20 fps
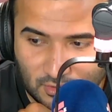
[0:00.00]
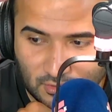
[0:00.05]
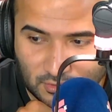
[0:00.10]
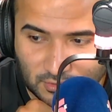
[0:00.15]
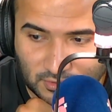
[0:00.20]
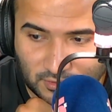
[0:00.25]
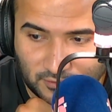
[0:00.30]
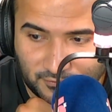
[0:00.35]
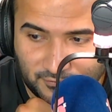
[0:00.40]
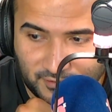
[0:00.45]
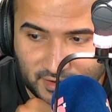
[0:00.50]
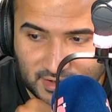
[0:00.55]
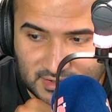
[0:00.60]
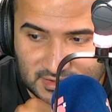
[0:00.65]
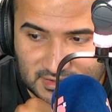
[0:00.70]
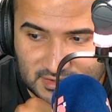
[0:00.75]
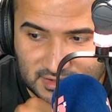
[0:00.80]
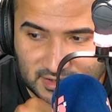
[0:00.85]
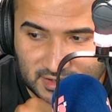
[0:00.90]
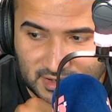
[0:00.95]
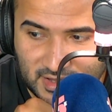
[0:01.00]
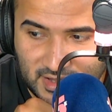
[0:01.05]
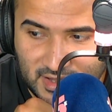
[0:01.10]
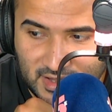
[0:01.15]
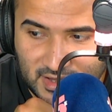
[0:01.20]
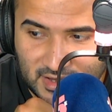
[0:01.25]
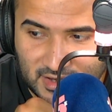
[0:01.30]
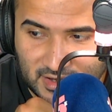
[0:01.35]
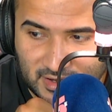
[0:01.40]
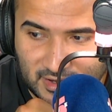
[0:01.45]
also faced uh,
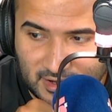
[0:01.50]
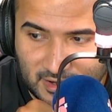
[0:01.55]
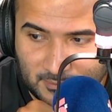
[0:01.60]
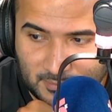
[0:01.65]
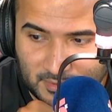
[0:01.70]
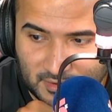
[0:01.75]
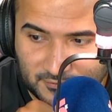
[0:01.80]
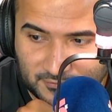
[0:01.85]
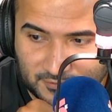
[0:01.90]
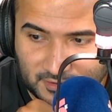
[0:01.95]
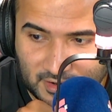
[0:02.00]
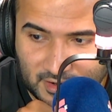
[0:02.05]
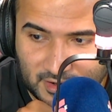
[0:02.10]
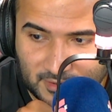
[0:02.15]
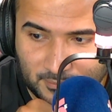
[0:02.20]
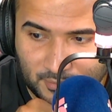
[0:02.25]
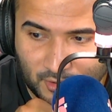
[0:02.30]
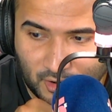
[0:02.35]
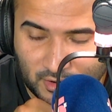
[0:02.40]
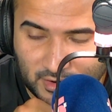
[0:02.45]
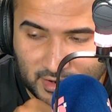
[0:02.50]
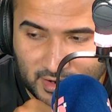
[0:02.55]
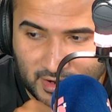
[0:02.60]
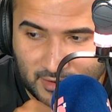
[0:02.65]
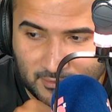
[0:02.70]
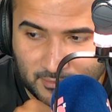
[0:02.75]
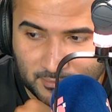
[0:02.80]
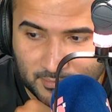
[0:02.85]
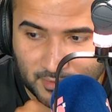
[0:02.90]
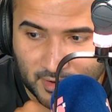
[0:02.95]
uh, a bit of a, a
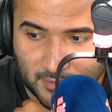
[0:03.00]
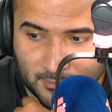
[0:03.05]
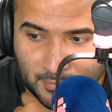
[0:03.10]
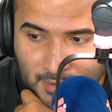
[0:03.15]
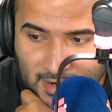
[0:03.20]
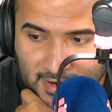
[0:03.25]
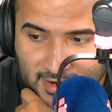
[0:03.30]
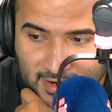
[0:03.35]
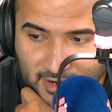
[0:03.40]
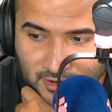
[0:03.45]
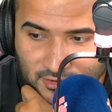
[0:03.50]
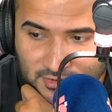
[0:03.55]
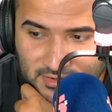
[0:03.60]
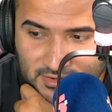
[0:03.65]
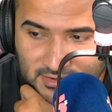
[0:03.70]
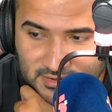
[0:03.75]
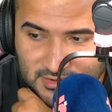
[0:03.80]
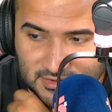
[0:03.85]
a blackout. And